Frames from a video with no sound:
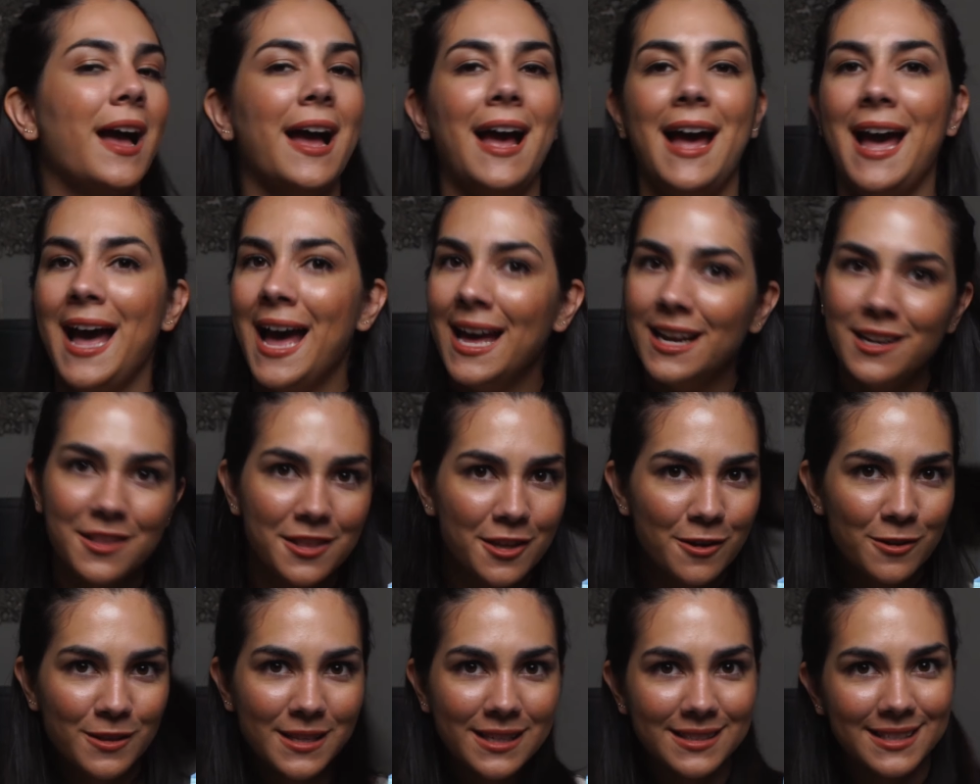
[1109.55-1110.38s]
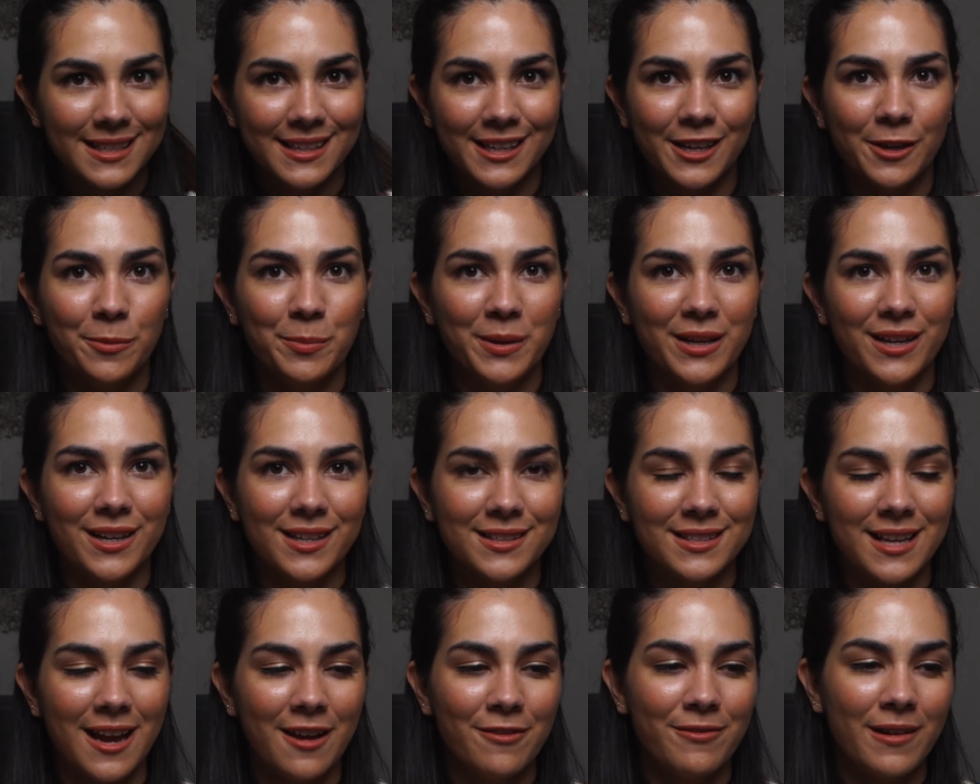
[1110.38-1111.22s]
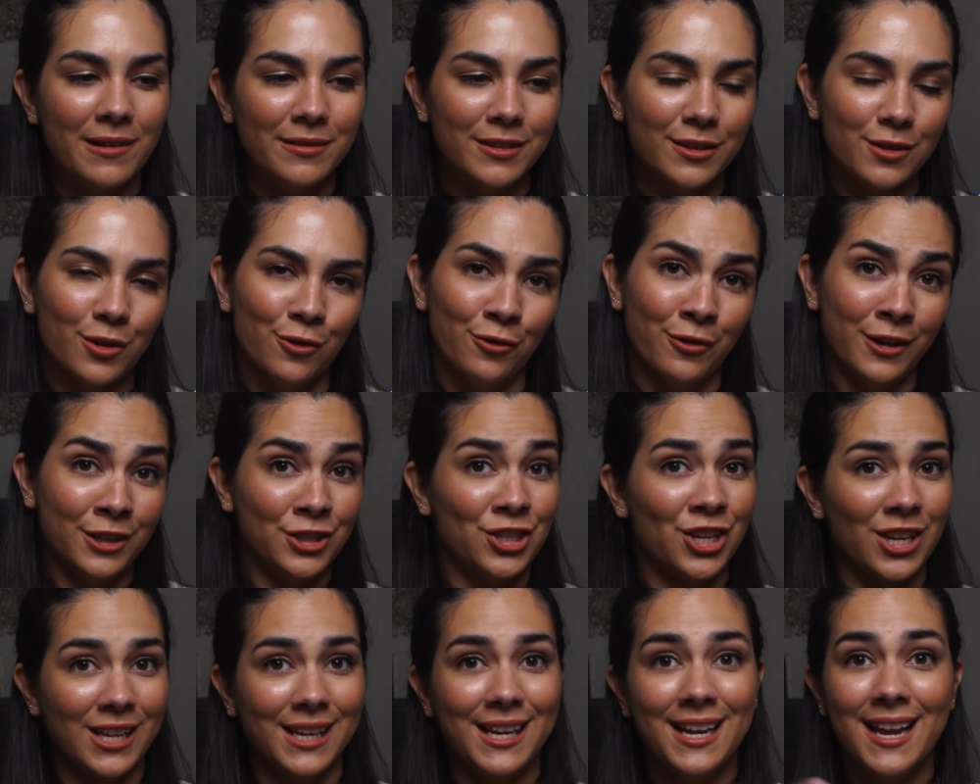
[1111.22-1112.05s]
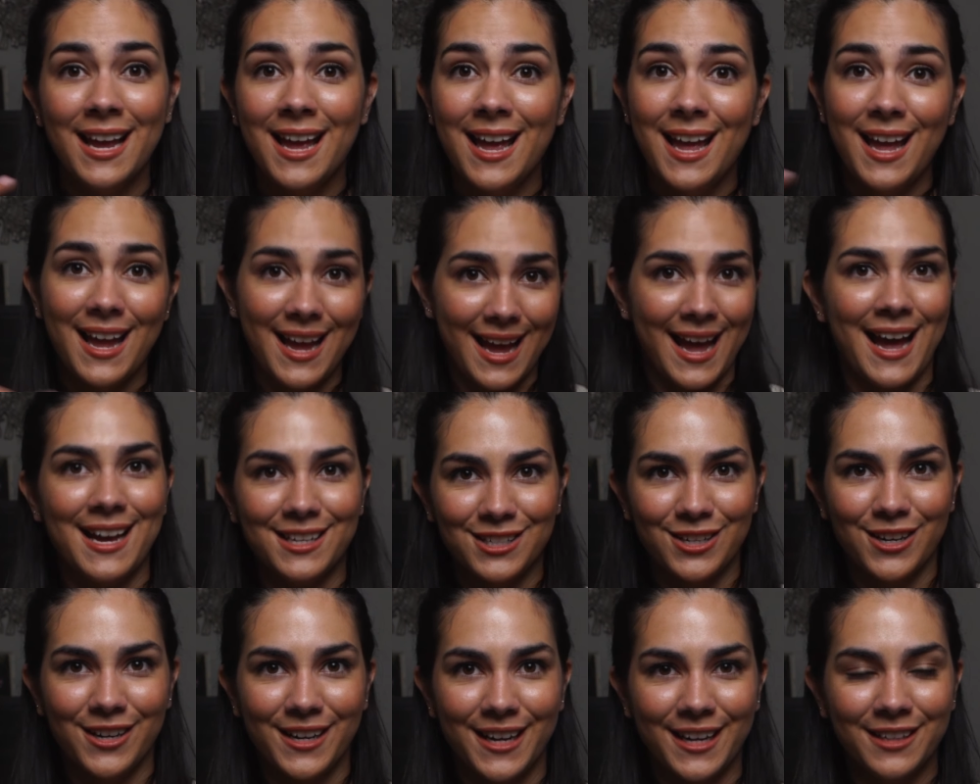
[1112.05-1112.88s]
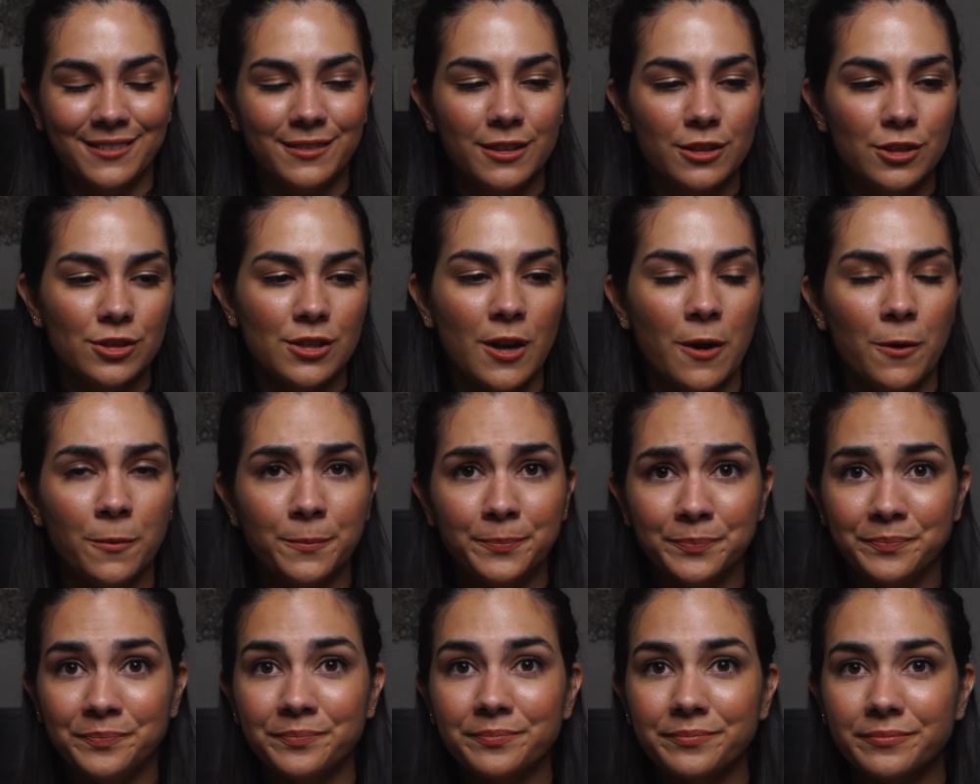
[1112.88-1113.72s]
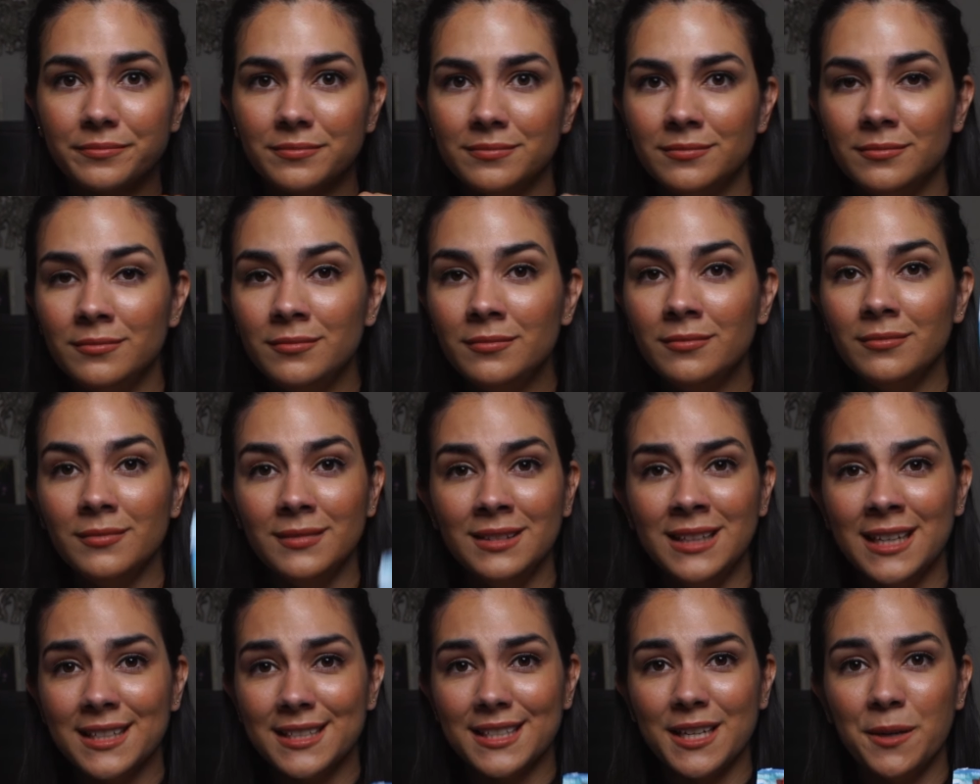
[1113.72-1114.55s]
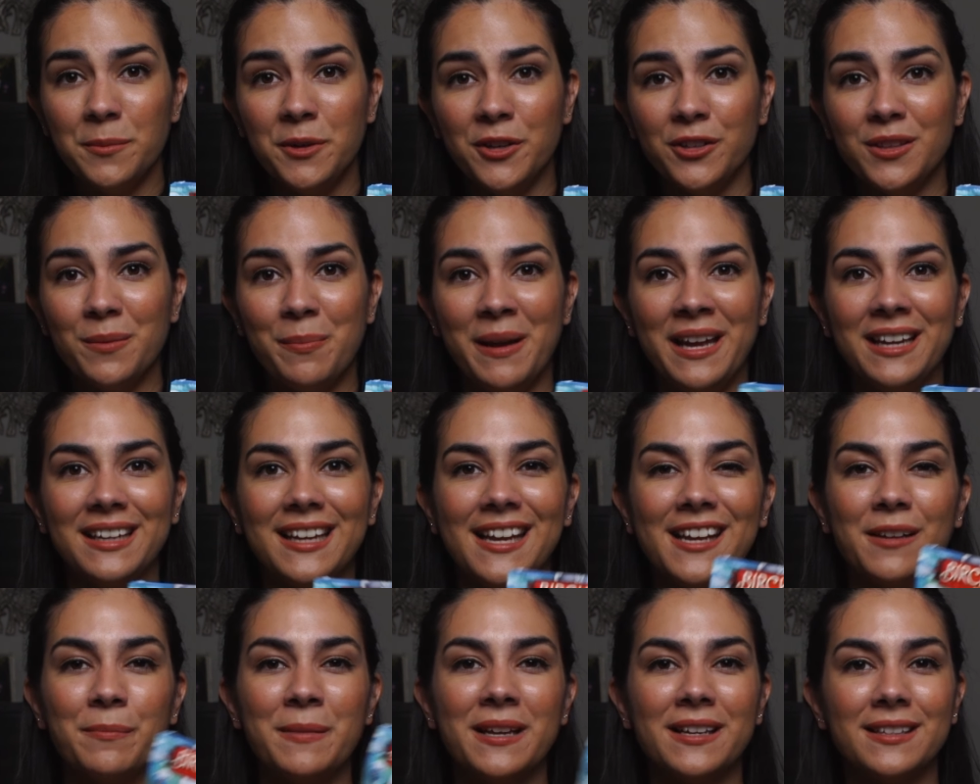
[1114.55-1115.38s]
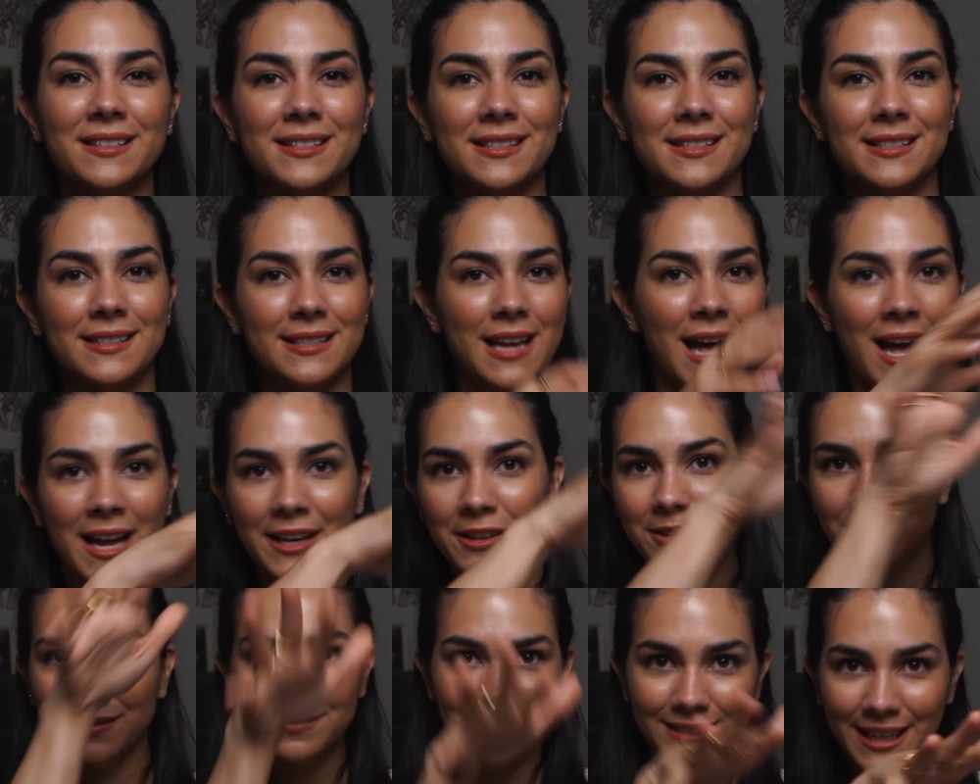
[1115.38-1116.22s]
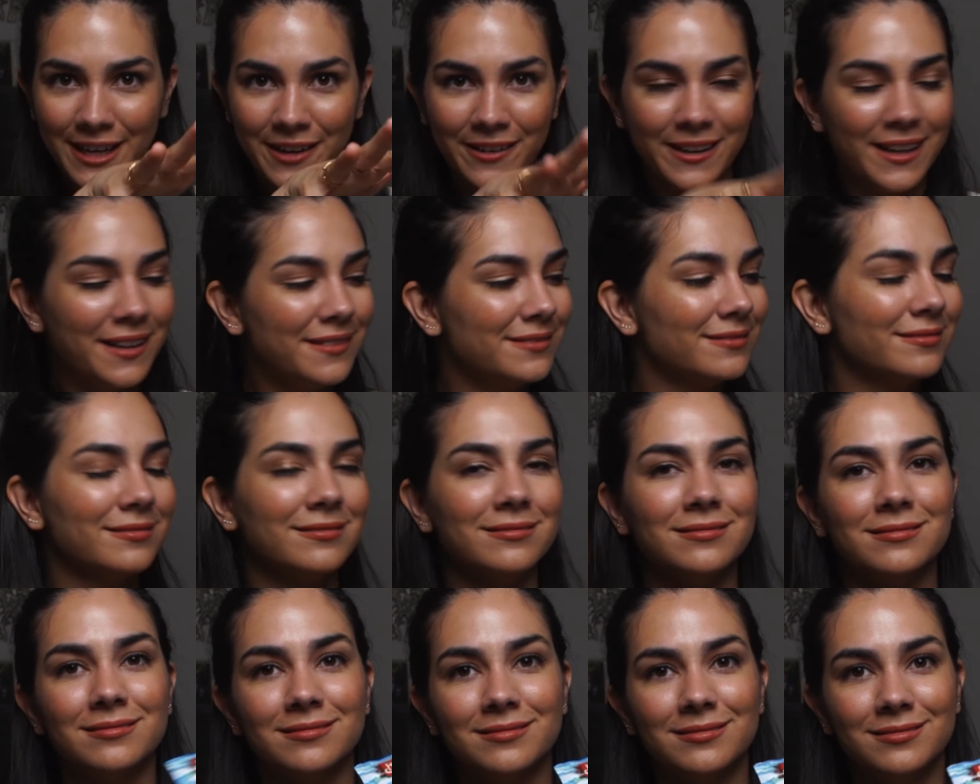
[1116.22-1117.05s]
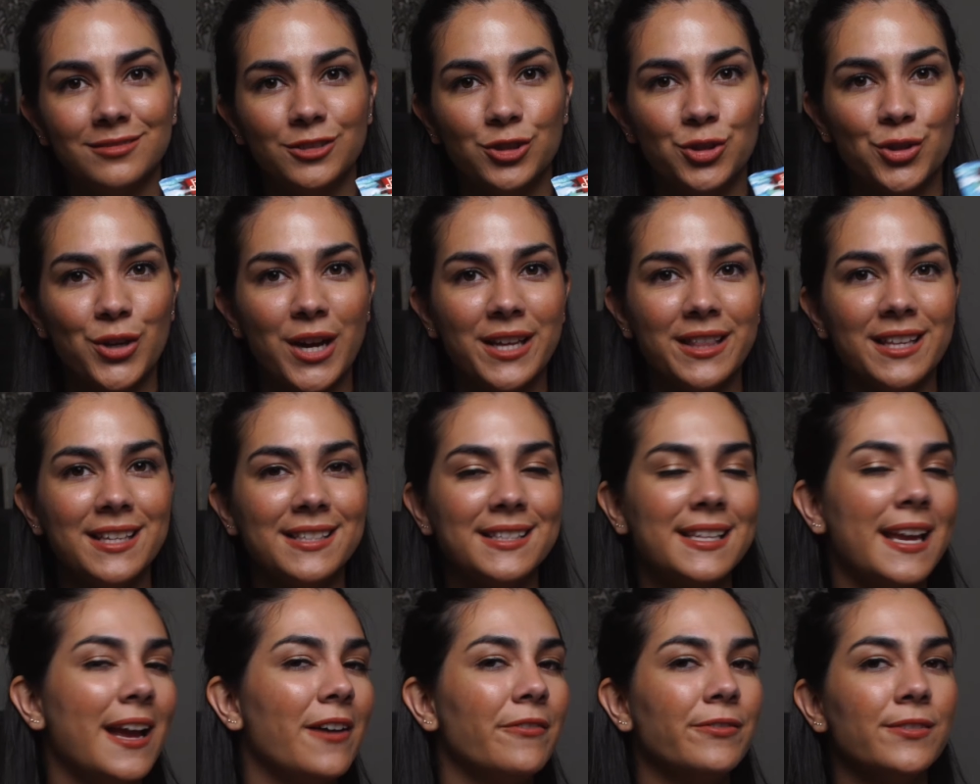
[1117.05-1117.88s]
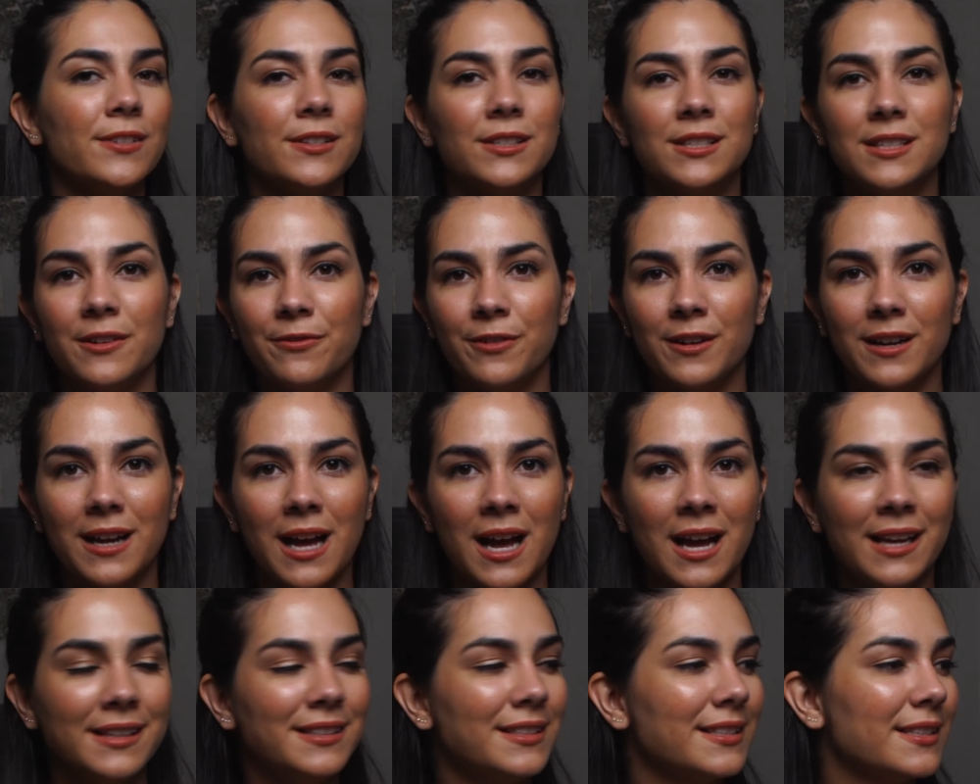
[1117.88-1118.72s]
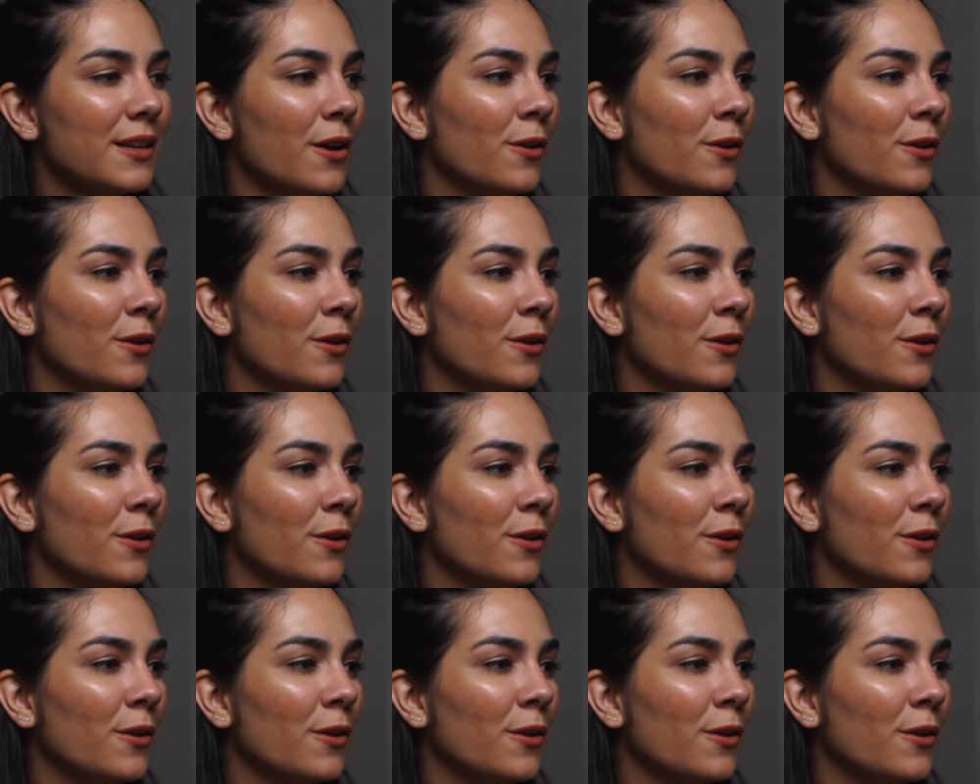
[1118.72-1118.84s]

Had to throw this in here because I found it originally at Target. So next time you're in the pancake mix aisle area, try this. They have different kinds.